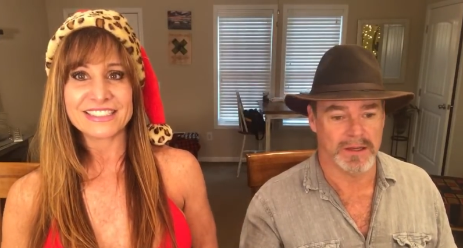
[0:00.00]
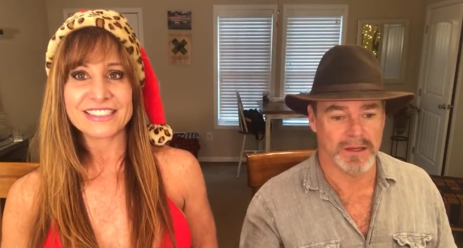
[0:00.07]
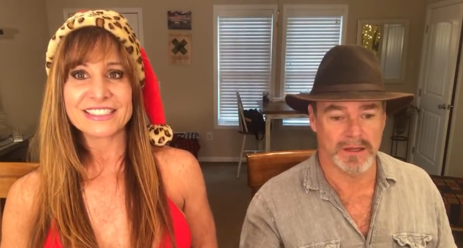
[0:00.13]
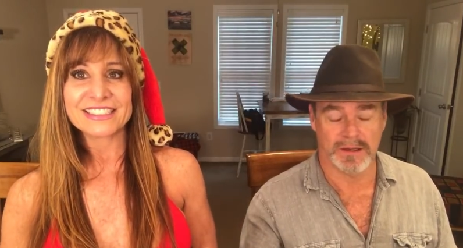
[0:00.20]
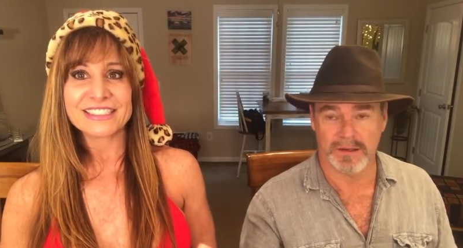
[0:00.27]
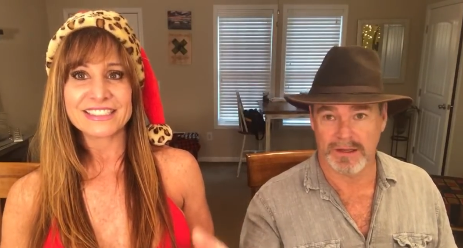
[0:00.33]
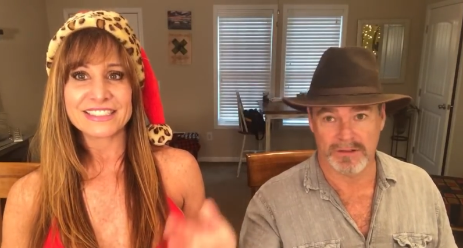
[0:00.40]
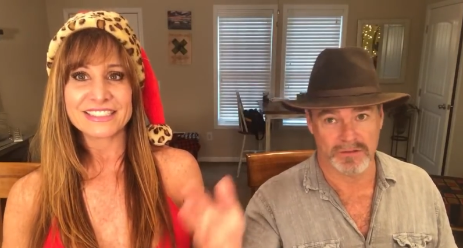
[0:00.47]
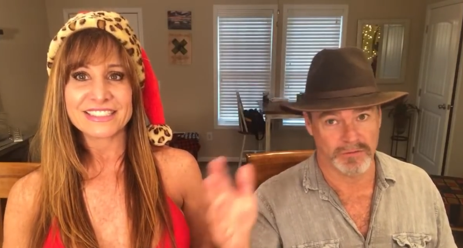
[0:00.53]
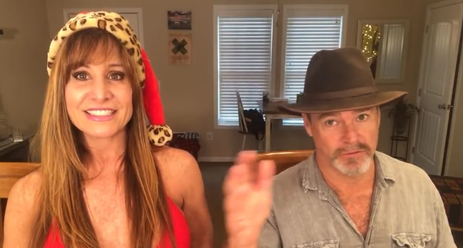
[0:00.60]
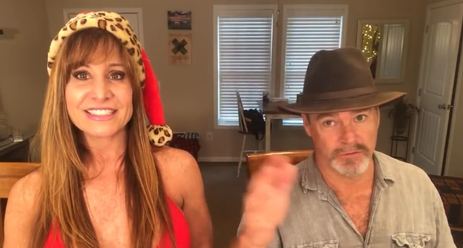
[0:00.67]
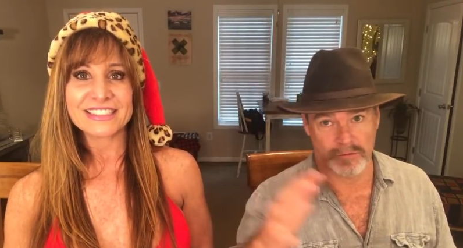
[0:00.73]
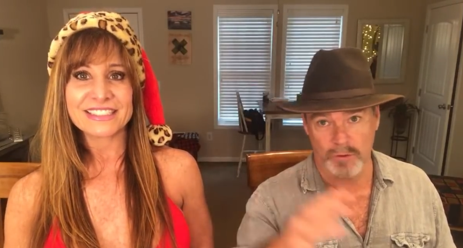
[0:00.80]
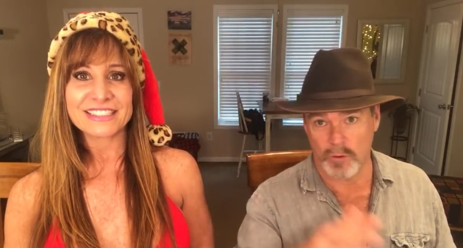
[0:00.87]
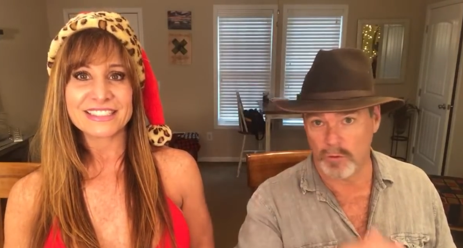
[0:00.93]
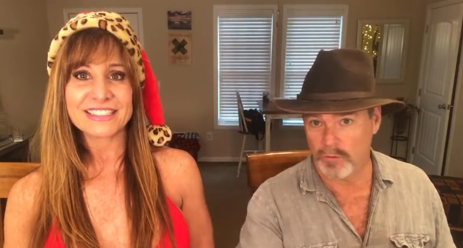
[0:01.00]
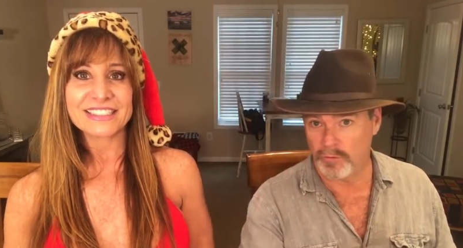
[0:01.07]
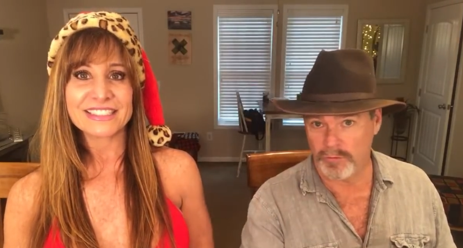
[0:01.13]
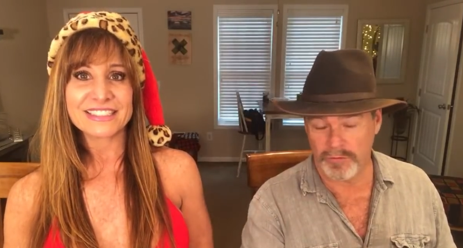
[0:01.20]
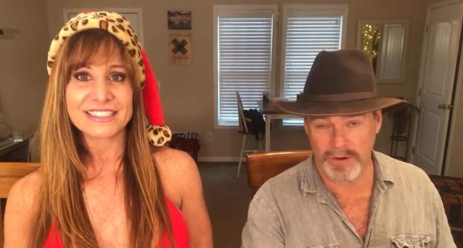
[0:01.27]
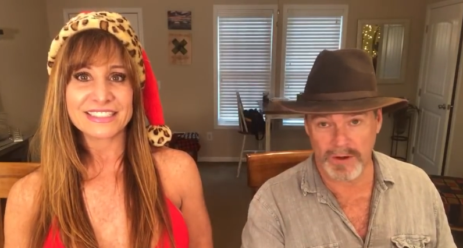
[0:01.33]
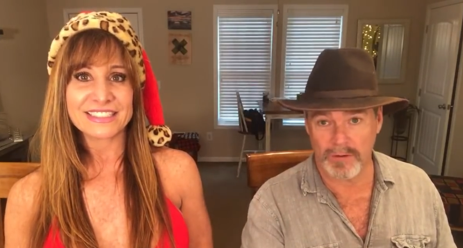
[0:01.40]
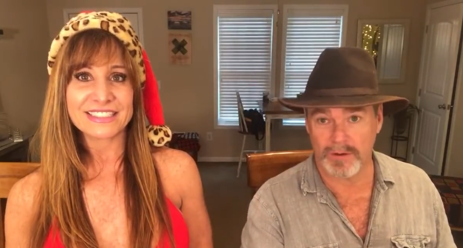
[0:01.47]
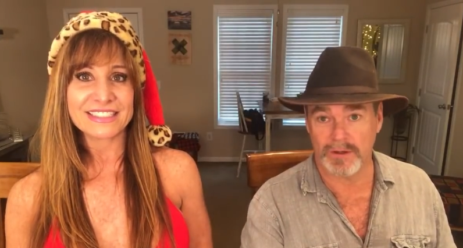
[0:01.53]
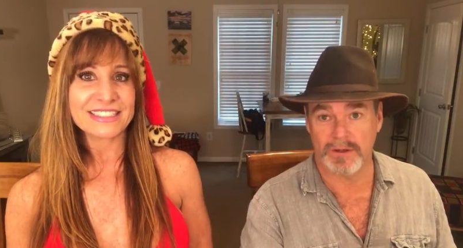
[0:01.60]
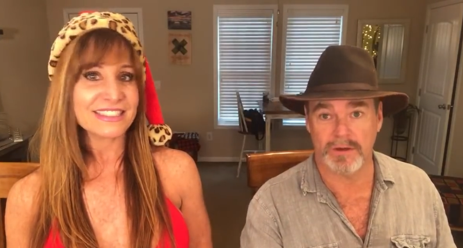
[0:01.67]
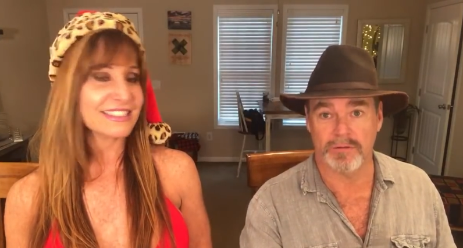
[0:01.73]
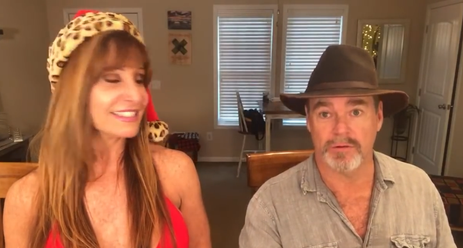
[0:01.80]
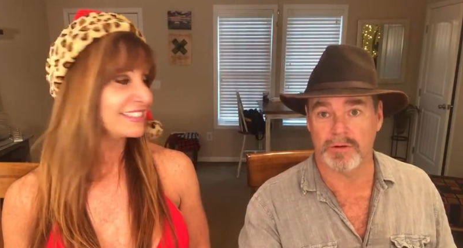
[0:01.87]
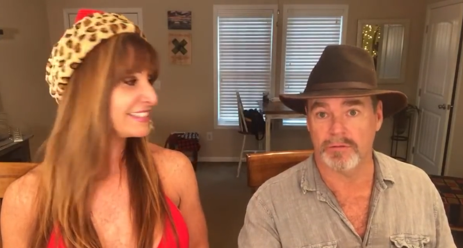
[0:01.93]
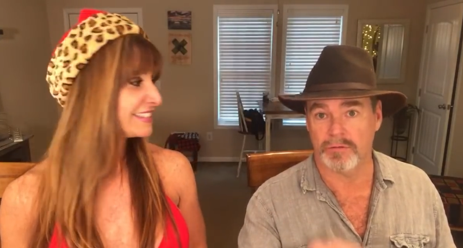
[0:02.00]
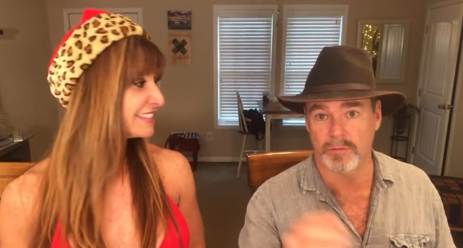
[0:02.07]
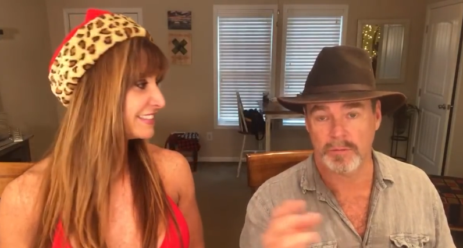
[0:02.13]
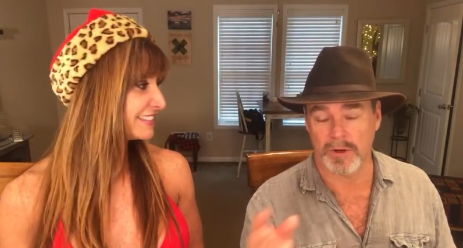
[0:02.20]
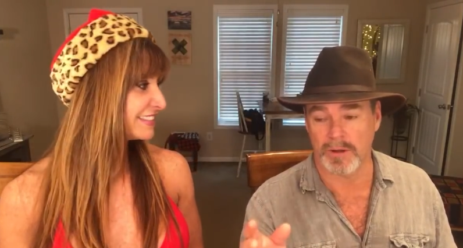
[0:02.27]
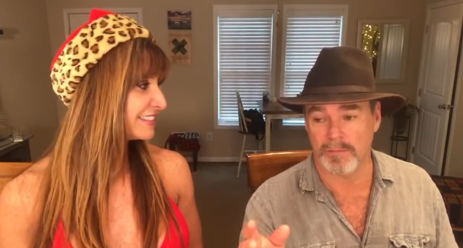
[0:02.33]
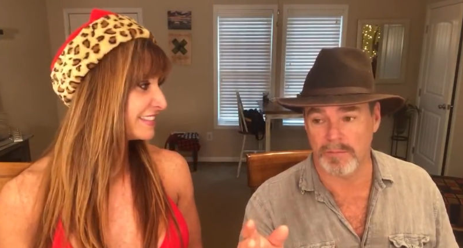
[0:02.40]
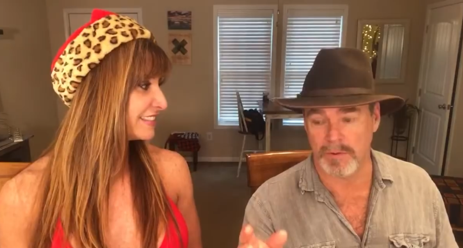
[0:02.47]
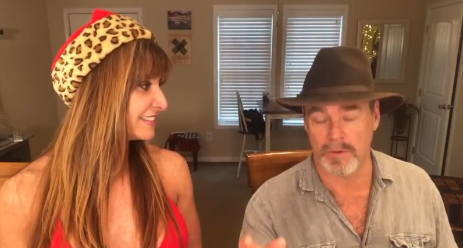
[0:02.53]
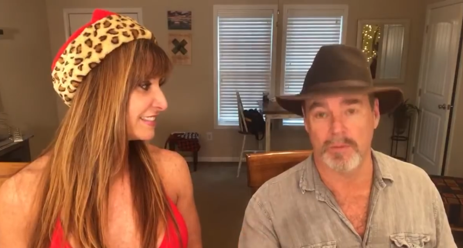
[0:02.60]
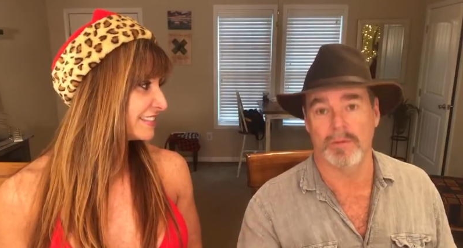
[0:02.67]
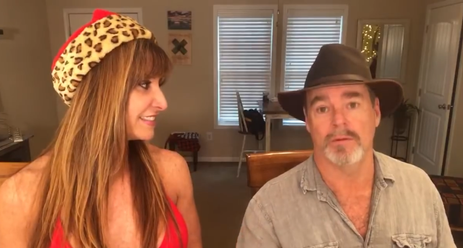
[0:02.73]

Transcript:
Speaker 1: and that's very different from gumbo